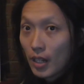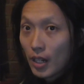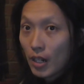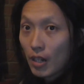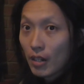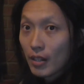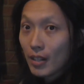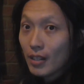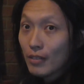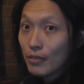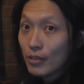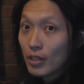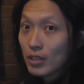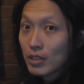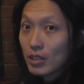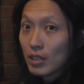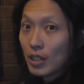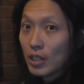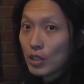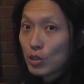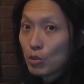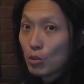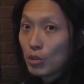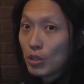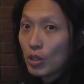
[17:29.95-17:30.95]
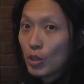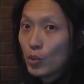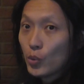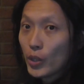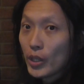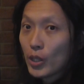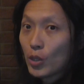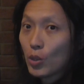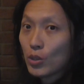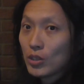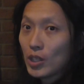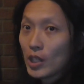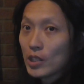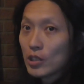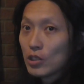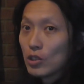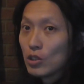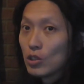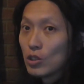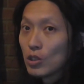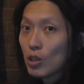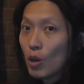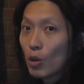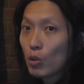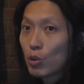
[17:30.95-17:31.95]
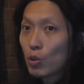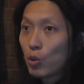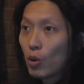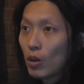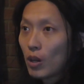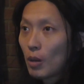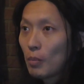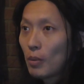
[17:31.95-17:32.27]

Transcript: However, the historical record does not talk